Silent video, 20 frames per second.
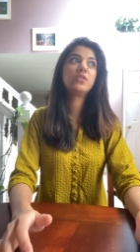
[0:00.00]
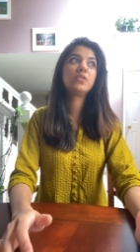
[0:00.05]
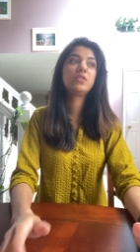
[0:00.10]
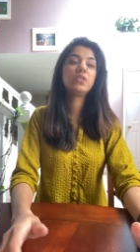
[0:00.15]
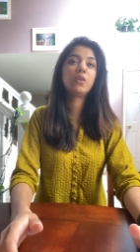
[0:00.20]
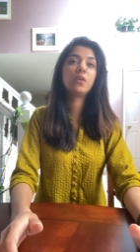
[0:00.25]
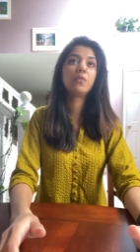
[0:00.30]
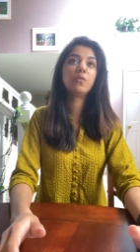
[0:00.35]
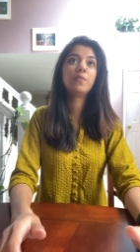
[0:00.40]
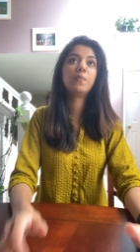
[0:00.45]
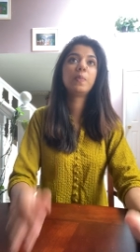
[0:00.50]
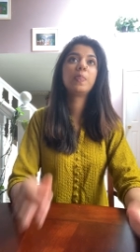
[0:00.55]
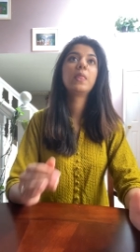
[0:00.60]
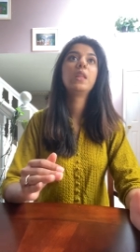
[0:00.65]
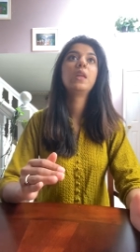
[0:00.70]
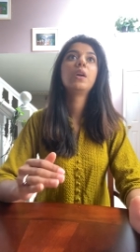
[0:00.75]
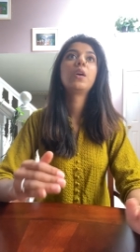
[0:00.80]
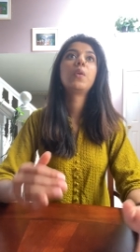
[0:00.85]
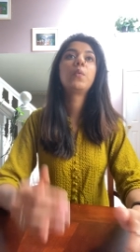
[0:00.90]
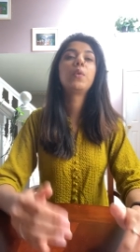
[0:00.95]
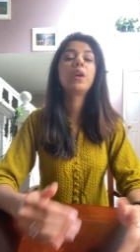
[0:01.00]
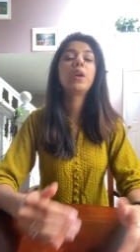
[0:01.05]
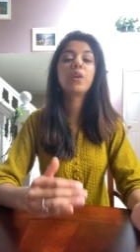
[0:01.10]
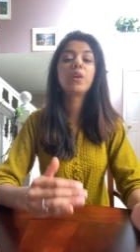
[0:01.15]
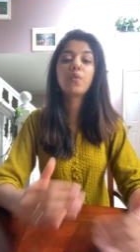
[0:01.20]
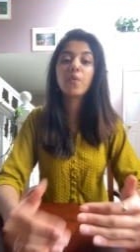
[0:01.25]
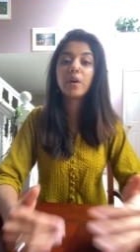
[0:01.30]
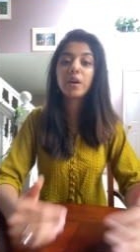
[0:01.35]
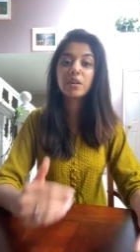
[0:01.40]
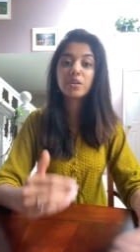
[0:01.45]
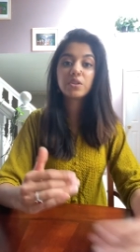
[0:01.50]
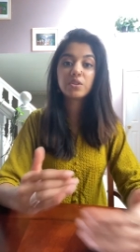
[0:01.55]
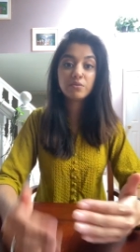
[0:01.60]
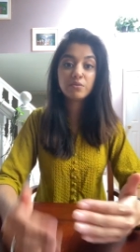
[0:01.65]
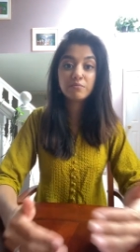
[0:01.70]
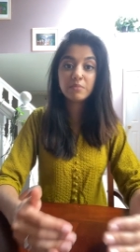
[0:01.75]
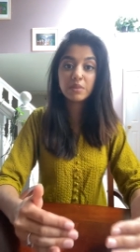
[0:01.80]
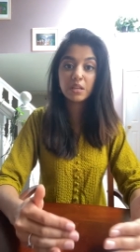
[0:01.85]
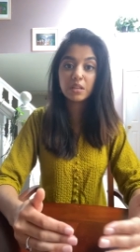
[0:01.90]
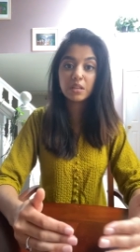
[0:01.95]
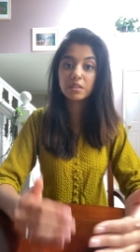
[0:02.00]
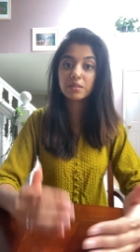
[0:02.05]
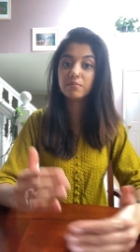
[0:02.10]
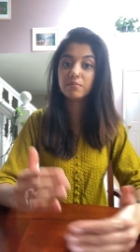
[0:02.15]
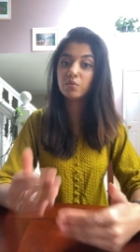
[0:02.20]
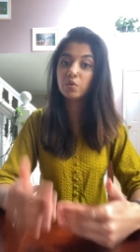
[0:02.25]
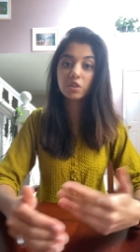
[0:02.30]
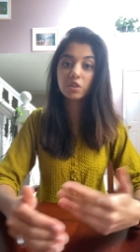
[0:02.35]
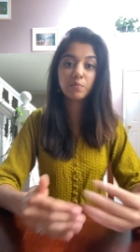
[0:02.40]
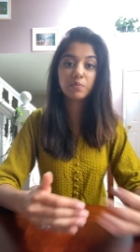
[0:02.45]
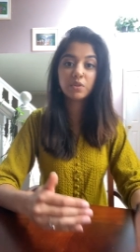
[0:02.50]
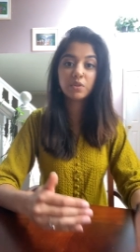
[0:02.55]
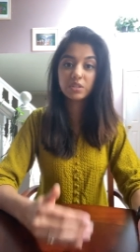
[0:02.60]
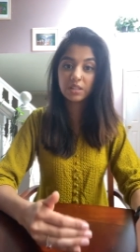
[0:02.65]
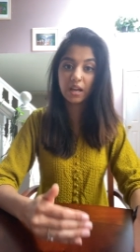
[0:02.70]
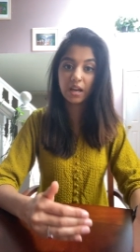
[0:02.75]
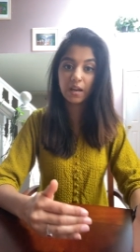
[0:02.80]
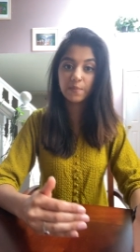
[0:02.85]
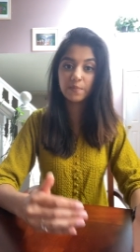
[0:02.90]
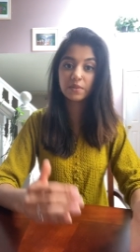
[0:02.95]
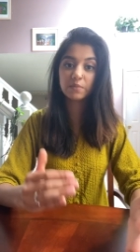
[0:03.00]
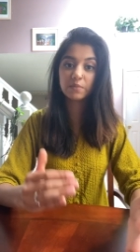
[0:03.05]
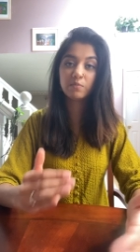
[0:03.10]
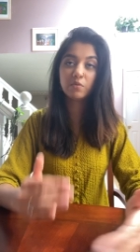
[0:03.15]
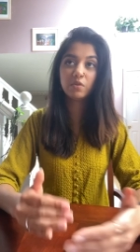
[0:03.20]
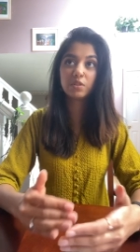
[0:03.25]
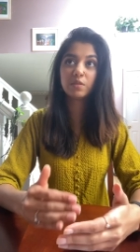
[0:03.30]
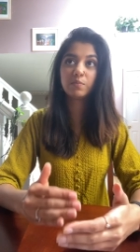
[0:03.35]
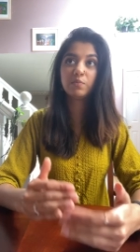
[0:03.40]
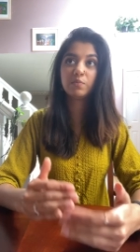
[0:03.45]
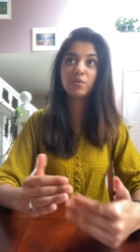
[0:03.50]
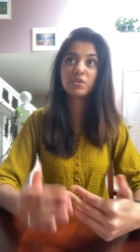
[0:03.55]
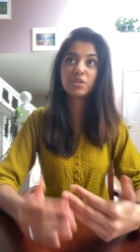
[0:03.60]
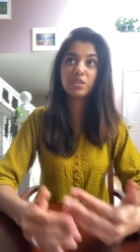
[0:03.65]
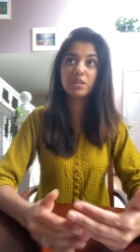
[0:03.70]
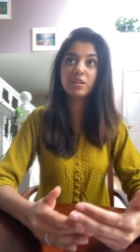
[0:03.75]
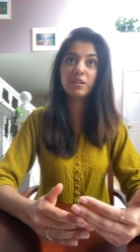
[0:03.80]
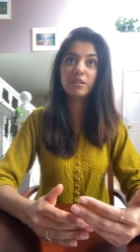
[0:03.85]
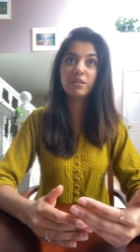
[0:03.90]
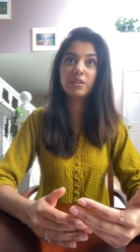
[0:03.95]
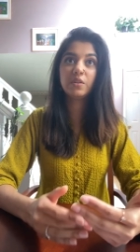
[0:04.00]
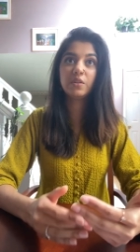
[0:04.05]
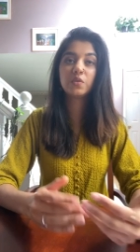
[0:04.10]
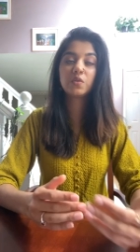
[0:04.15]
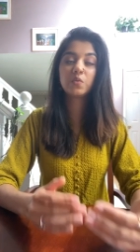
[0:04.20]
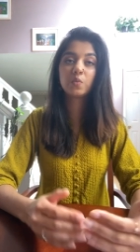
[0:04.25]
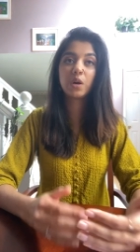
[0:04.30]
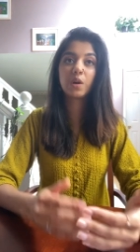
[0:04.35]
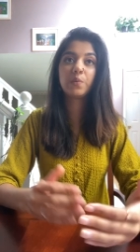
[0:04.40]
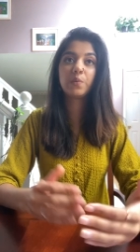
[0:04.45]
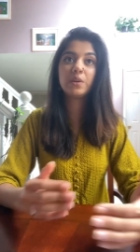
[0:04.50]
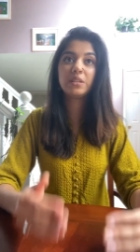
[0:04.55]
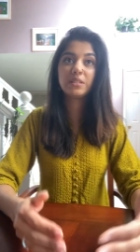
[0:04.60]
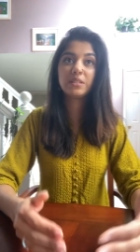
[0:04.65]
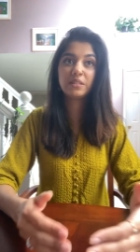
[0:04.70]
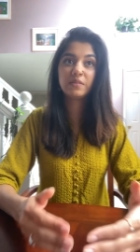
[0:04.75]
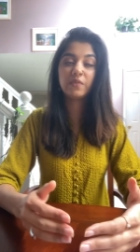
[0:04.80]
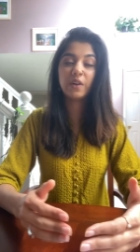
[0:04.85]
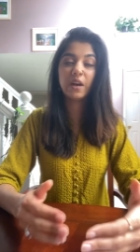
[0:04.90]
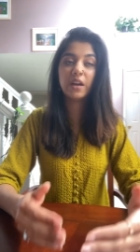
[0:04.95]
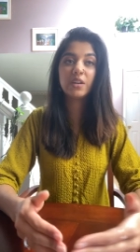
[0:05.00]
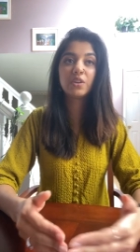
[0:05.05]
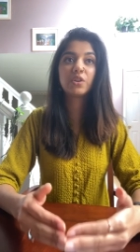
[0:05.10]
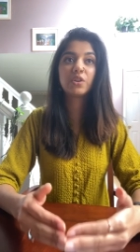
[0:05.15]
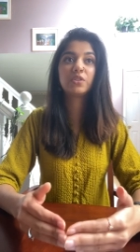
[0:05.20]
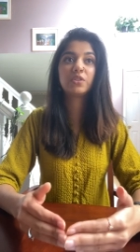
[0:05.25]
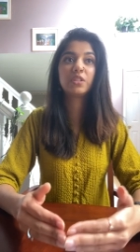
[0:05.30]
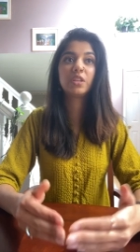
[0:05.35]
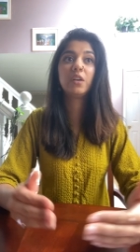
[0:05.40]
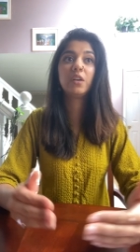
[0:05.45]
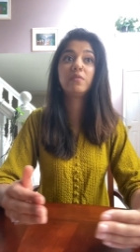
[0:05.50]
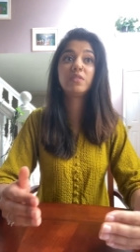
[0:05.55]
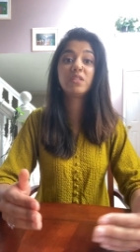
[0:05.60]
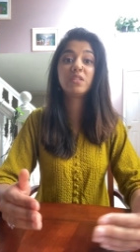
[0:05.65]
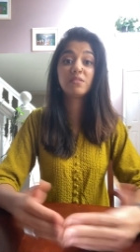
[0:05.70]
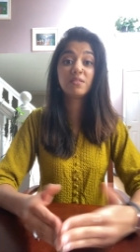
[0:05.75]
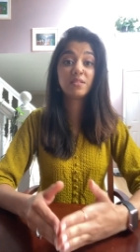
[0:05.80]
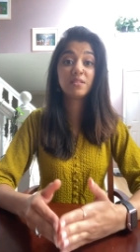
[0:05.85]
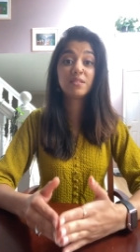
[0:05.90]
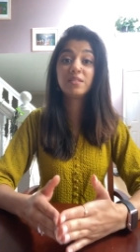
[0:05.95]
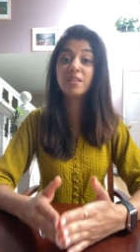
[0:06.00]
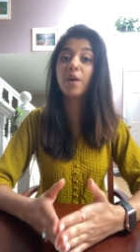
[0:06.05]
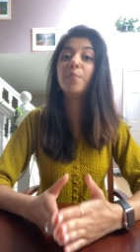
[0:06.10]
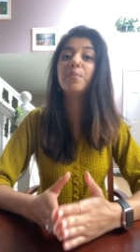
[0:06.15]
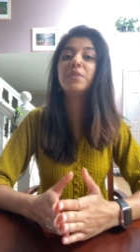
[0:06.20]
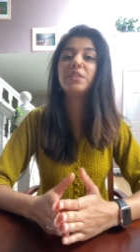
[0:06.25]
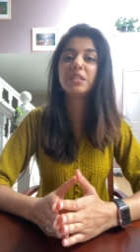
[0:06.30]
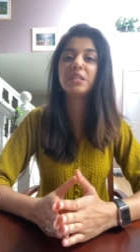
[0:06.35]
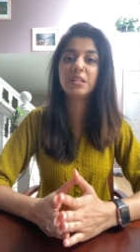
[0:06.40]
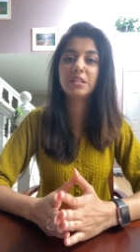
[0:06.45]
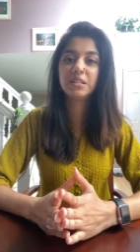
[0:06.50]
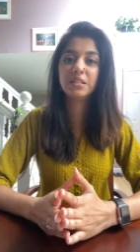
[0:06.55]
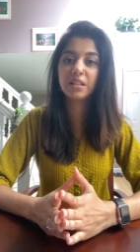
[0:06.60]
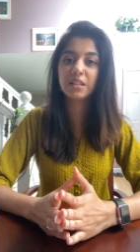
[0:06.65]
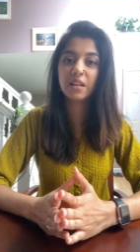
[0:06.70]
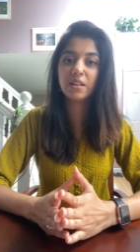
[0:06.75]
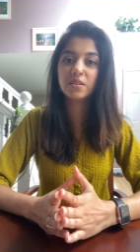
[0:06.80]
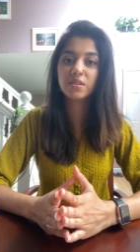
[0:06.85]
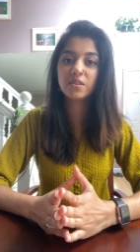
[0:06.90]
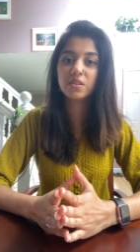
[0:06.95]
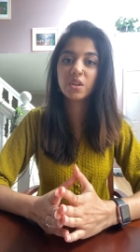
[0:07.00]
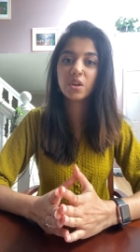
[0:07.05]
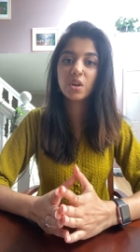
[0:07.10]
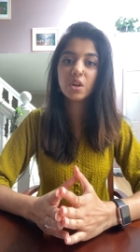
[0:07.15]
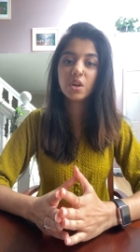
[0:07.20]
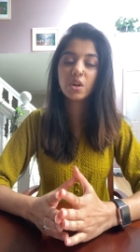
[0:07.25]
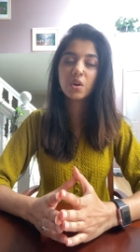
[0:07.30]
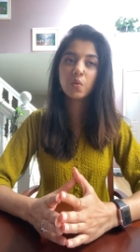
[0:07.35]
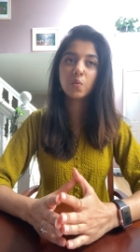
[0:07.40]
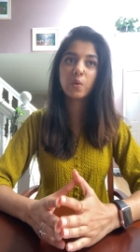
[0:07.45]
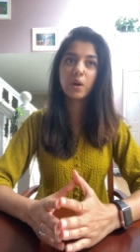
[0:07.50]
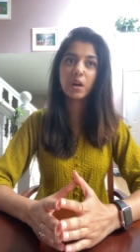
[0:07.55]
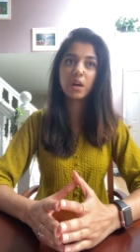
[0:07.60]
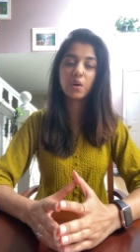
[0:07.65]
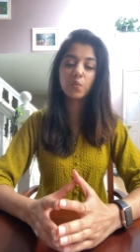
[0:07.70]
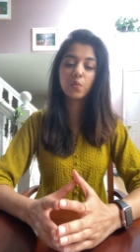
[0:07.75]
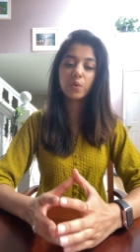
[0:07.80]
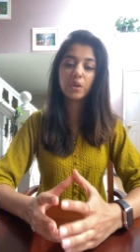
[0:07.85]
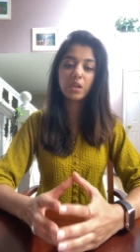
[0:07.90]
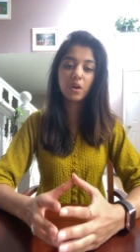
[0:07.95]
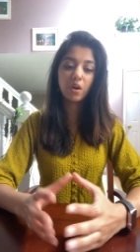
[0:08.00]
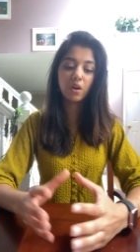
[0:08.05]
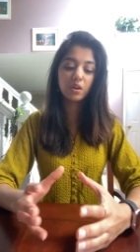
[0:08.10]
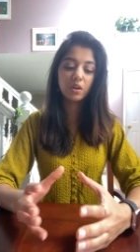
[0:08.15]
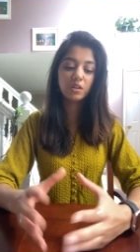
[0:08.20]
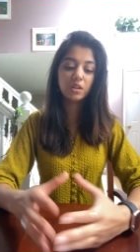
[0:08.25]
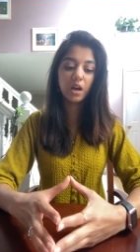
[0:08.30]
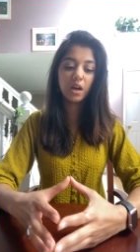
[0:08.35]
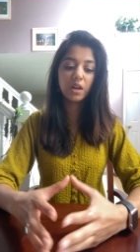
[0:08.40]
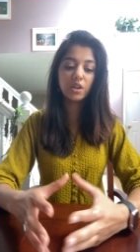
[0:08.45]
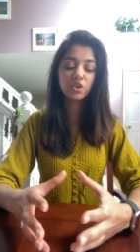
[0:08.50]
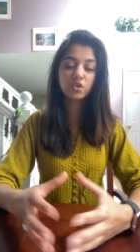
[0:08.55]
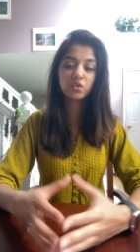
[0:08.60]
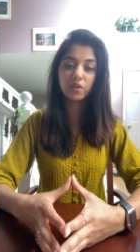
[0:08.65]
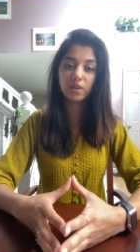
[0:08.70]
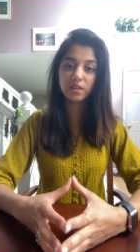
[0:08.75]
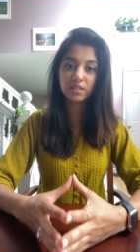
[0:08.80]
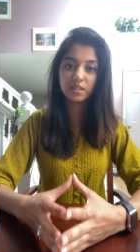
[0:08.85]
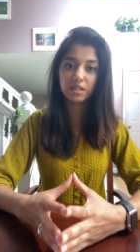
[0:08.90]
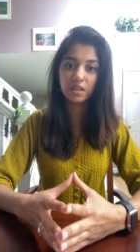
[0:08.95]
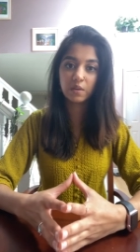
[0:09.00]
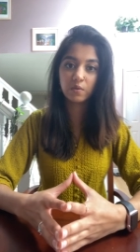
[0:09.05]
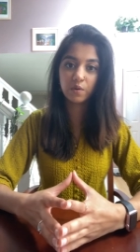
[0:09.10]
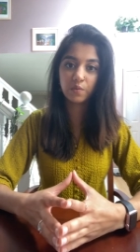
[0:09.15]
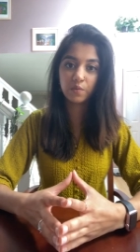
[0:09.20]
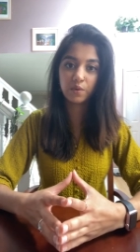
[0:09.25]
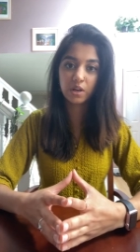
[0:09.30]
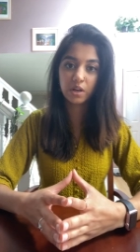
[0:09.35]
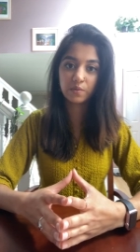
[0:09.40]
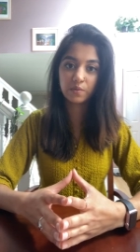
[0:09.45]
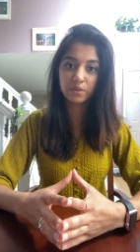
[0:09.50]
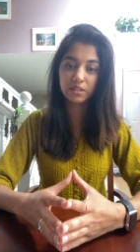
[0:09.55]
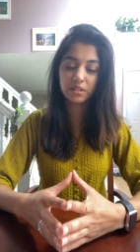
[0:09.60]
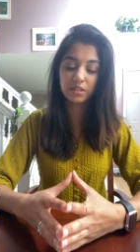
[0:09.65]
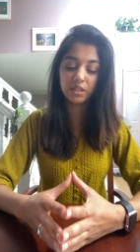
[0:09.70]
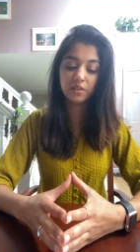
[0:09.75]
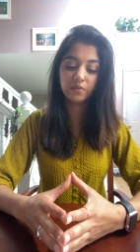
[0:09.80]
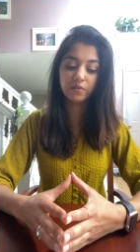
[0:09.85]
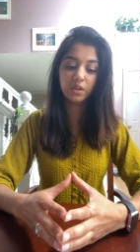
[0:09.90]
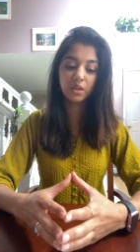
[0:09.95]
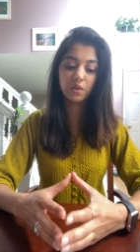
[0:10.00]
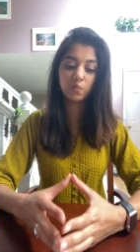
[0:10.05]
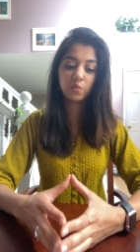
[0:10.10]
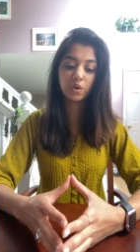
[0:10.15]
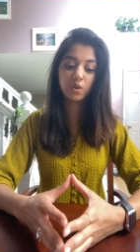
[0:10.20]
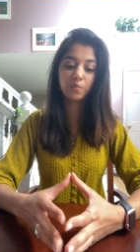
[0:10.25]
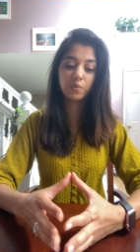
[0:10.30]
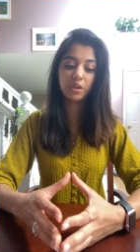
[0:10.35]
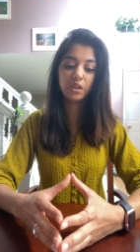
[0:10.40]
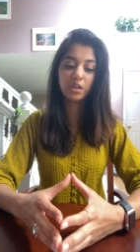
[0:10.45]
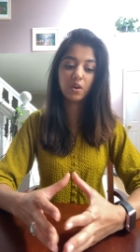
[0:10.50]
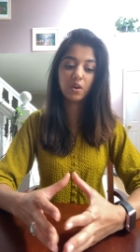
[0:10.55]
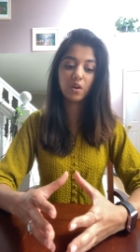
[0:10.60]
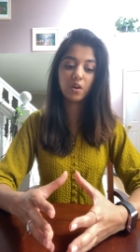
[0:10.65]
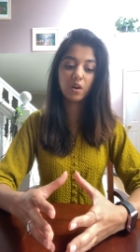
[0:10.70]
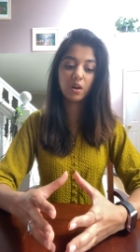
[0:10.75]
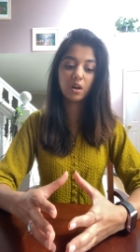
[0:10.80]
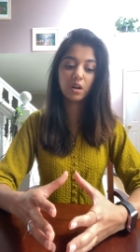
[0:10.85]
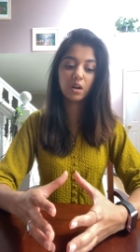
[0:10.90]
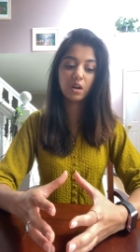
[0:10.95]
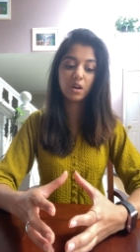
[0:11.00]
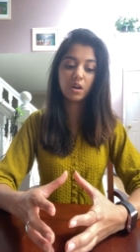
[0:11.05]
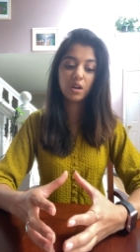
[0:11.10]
So we are going to meet multiple times, multiple scenarios where we find ourselves stumped in a sense, where we are not trusting what we are receiving, where we are